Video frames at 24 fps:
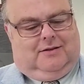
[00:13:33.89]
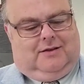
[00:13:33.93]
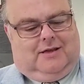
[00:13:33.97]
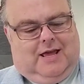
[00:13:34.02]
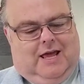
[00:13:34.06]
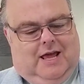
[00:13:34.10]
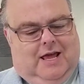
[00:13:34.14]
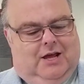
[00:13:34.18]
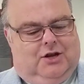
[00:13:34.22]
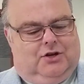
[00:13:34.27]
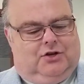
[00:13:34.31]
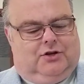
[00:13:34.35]

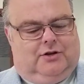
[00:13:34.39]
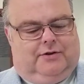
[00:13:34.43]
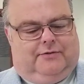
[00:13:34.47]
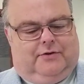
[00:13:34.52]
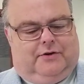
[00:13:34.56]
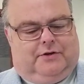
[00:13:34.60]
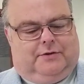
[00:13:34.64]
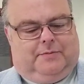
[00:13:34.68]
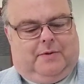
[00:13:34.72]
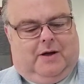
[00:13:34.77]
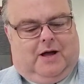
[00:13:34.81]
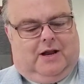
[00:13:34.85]
Cain should have
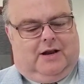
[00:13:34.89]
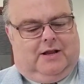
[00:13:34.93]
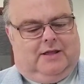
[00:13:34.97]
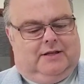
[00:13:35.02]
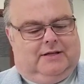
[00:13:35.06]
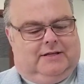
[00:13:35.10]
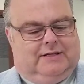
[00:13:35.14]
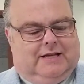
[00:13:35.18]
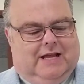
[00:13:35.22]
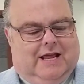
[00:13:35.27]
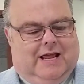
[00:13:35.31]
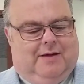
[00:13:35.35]
responded the
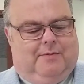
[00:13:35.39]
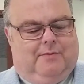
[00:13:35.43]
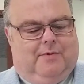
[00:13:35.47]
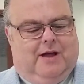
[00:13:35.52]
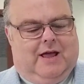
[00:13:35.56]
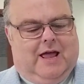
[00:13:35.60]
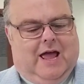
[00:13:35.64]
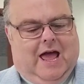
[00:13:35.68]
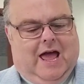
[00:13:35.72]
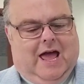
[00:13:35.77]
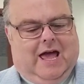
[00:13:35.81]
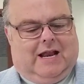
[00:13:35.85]
same
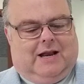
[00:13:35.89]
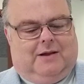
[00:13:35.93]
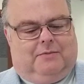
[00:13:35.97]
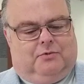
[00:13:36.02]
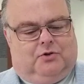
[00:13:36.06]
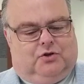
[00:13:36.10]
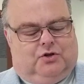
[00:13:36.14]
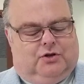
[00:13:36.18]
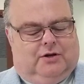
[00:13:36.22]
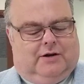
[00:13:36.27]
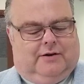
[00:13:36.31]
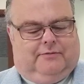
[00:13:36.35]
way Adam
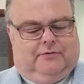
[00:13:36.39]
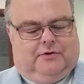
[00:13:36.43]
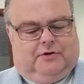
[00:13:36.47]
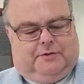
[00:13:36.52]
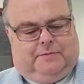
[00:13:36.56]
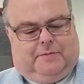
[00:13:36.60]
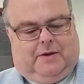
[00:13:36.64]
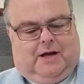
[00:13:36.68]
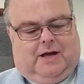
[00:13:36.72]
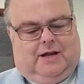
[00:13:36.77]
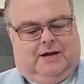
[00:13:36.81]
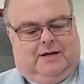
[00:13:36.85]
should have
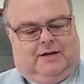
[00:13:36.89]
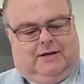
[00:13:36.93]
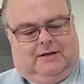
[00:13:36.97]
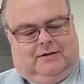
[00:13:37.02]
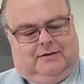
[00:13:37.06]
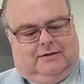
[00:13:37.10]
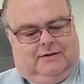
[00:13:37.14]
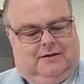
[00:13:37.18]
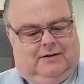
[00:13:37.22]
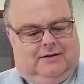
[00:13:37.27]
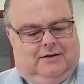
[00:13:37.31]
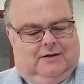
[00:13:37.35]
responded.
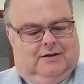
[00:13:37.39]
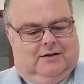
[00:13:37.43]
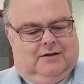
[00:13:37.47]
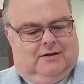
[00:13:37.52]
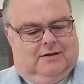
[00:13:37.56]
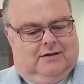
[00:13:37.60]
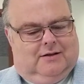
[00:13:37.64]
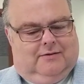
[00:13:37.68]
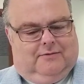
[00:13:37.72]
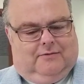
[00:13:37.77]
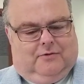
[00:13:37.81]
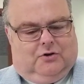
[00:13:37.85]

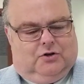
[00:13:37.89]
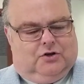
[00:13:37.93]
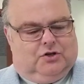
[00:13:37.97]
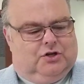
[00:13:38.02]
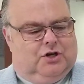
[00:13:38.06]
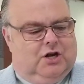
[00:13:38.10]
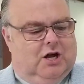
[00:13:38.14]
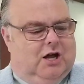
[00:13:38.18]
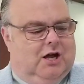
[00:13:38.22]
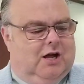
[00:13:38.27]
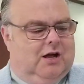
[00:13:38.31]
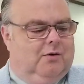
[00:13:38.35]
1
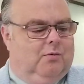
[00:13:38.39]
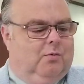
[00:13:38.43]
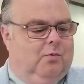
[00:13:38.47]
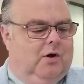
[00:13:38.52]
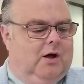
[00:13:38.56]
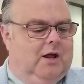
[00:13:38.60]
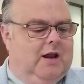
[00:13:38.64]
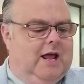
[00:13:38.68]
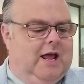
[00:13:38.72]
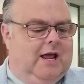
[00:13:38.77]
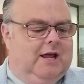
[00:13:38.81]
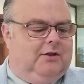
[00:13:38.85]
John
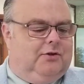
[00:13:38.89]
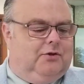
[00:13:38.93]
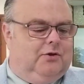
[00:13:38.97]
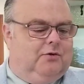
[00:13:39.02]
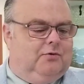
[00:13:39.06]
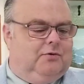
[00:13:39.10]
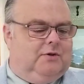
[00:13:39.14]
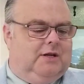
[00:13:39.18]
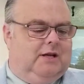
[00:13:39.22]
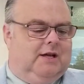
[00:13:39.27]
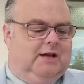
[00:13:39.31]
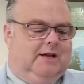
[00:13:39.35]
1 8 through
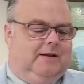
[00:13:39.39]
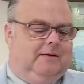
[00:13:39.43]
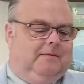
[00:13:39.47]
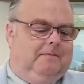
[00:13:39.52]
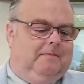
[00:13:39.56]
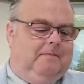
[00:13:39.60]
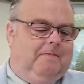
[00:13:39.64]
10.